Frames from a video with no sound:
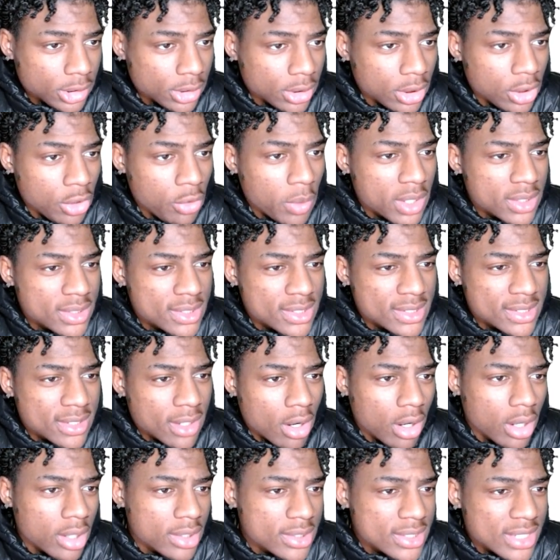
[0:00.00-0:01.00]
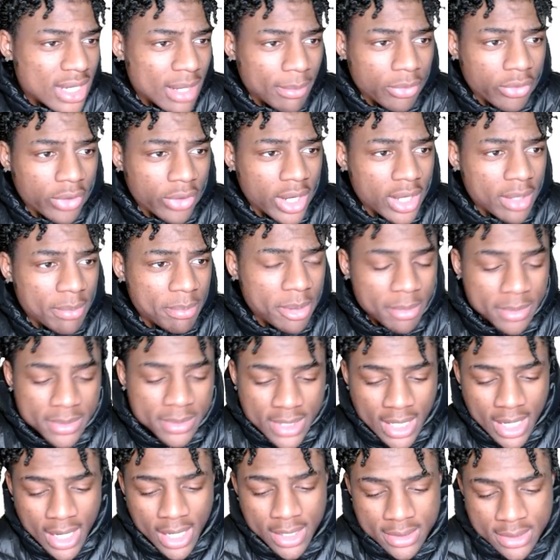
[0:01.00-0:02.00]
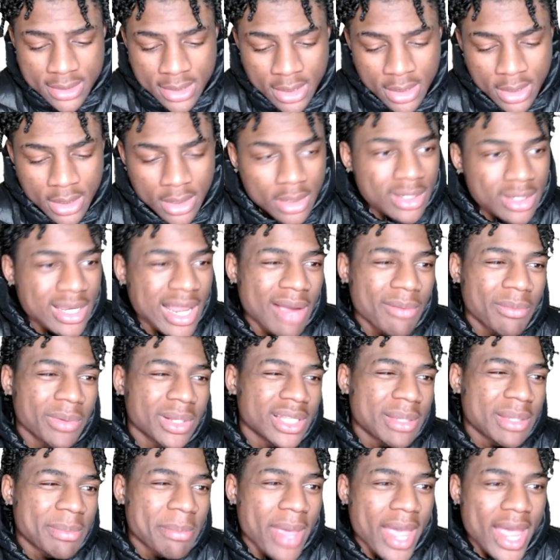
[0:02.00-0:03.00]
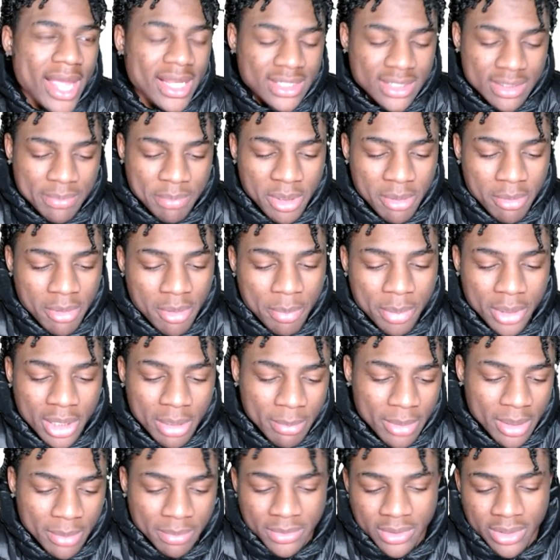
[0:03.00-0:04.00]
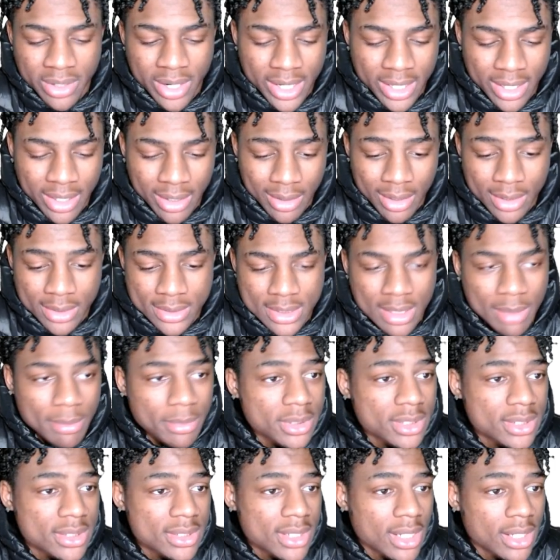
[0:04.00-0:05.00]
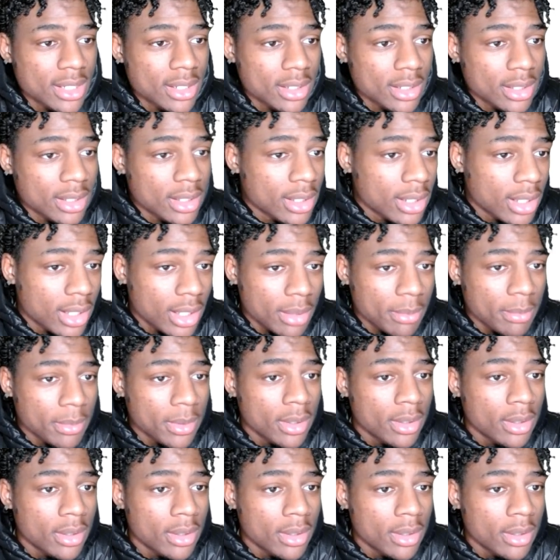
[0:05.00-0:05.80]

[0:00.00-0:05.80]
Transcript: who else is an all-time great in people's eyes not really magic people put him up there i guess i'm gonna say the nigga name.